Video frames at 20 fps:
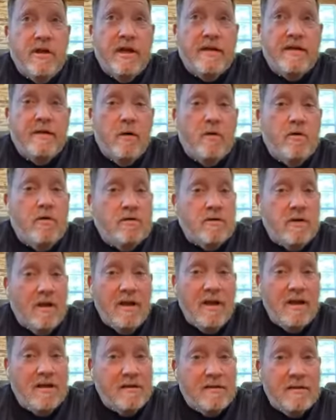And I know there's a
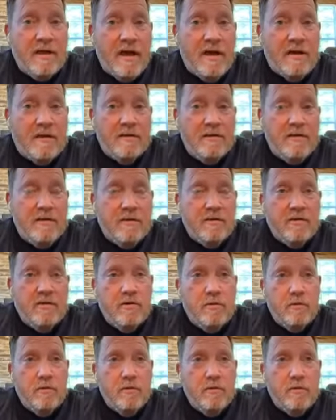lot of challenges
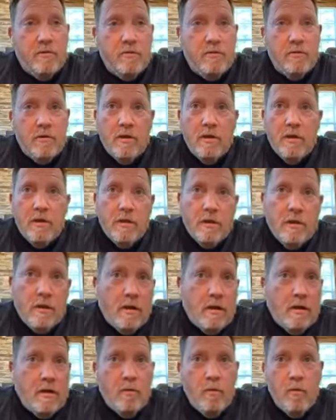to
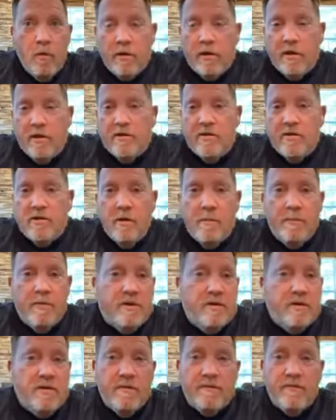uh, working some
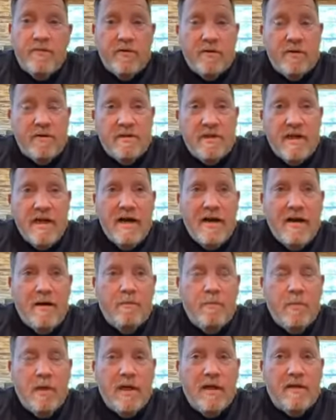of the differences
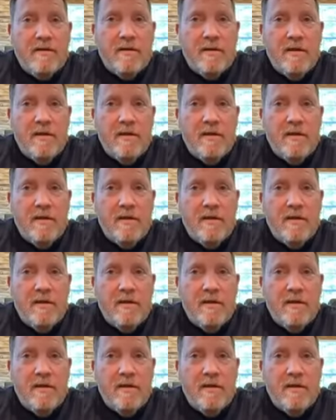out, but I